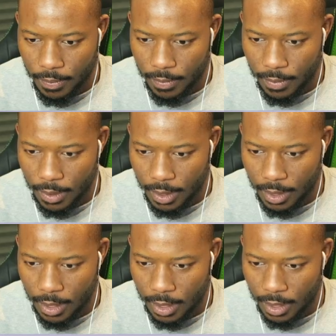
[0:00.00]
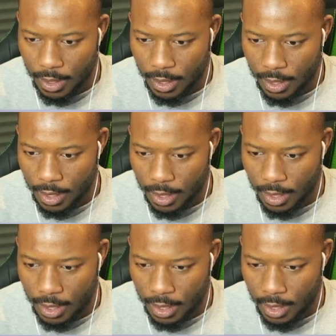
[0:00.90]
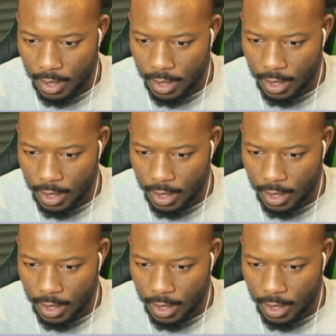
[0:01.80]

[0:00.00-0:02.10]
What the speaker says: Nothing is said.